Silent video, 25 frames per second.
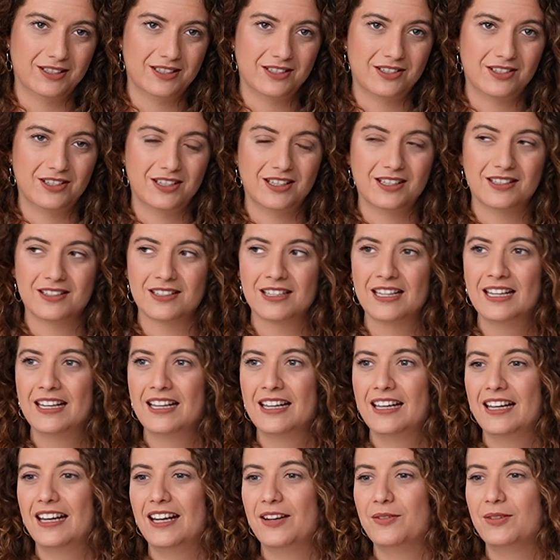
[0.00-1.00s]
the shit?
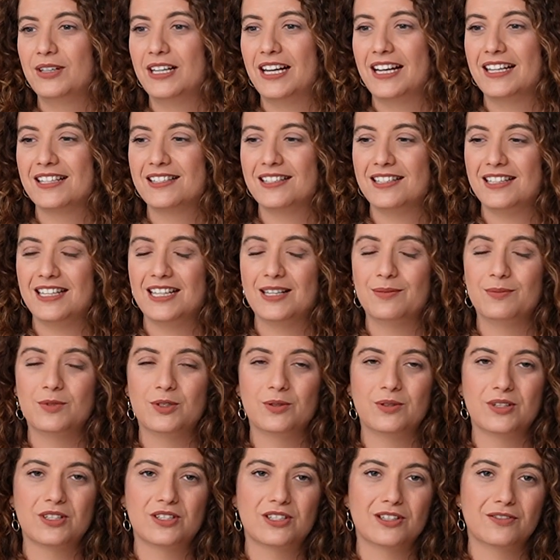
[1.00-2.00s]
And when I see him
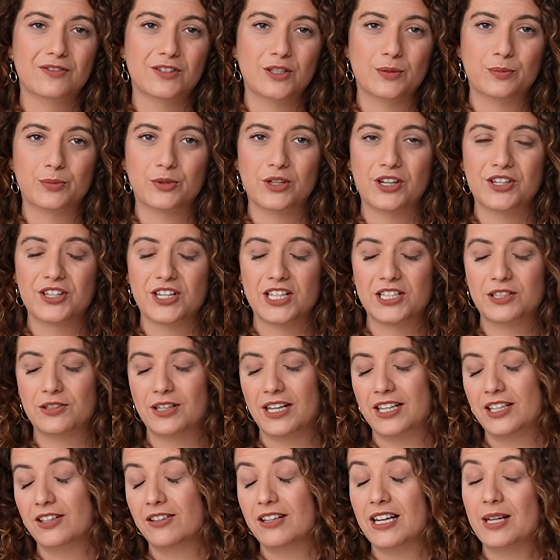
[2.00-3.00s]
doing stuff in a project tracker,